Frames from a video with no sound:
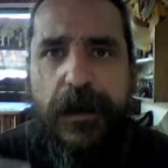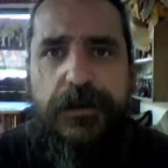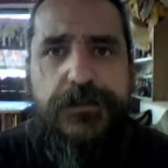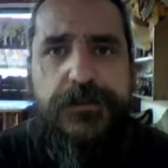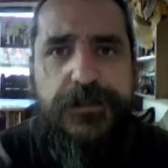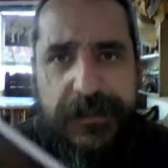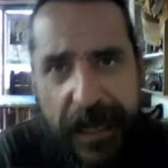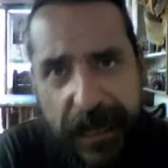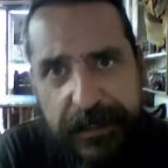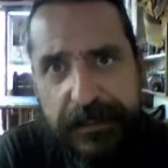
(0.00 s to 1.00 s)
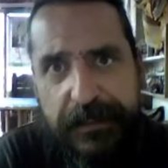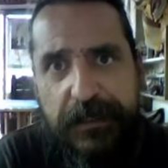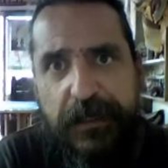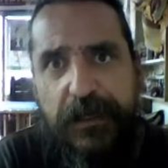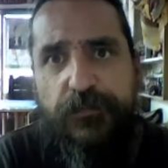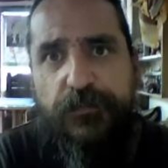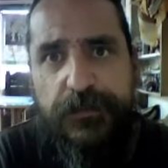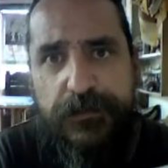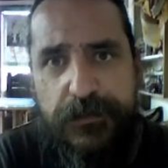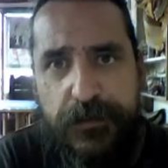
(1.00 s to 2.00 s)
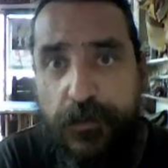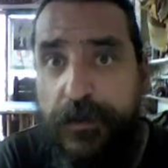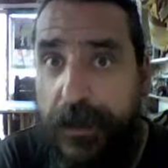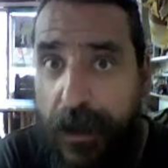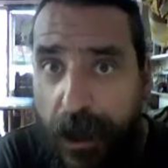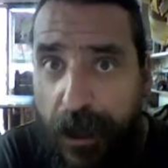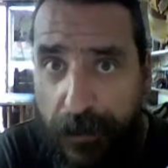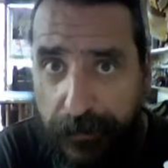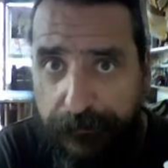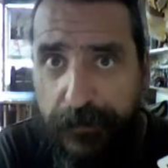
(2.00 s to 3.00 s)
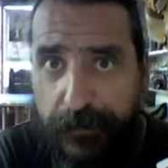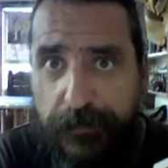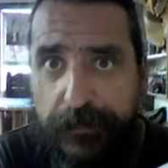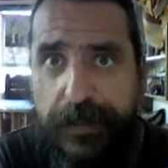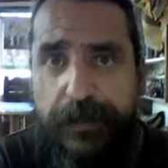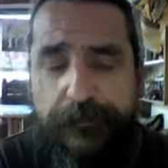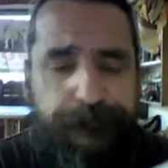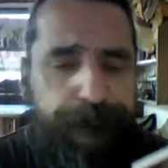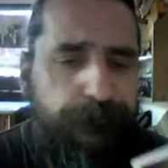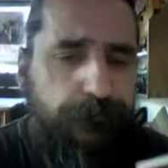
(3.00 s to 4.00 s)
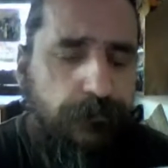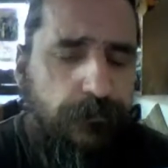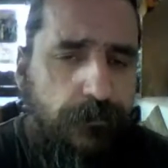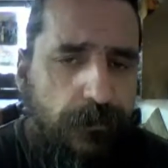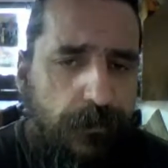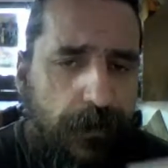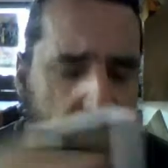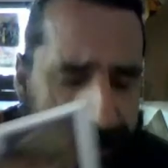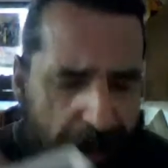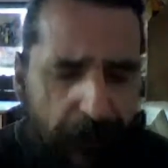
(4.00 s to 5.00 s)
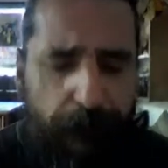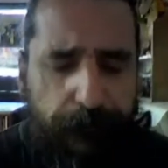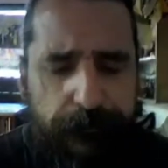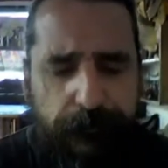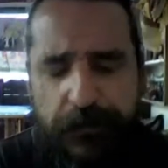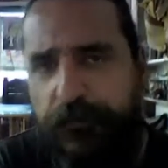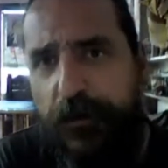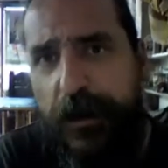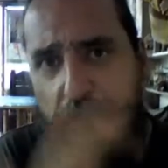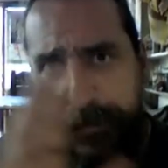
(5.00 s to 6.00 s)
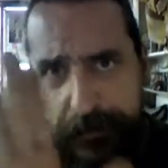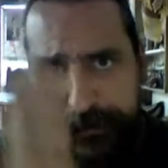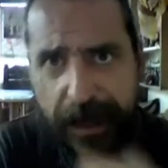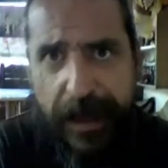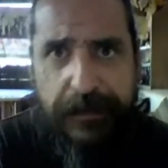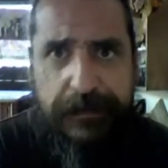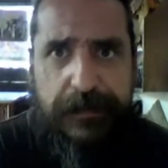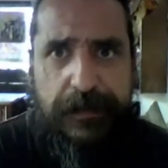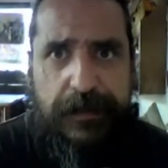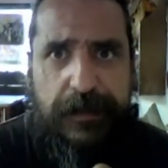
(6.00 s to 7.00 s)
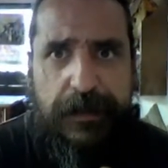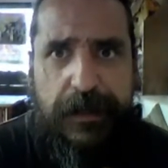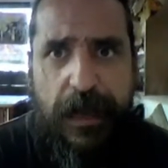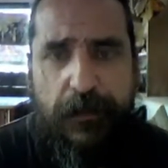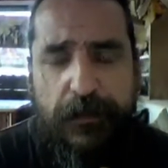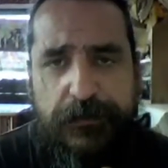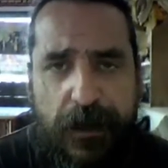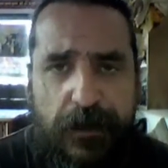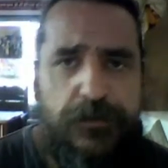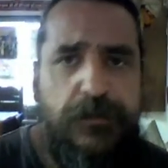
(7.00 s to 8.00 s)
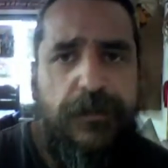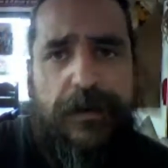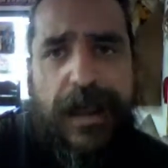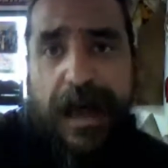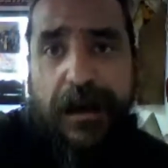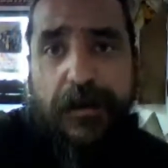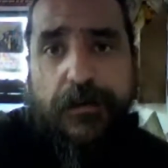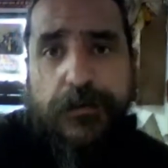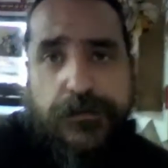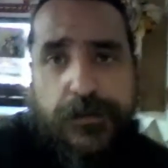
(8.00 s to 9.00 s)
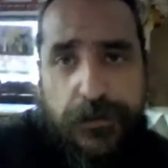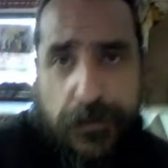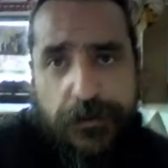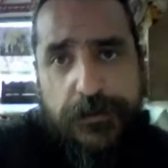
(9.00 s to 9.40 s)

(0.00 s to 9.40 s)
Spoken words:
understanding of what's going on. Okay? Now, before I go into that, I want to talk to you about how to learn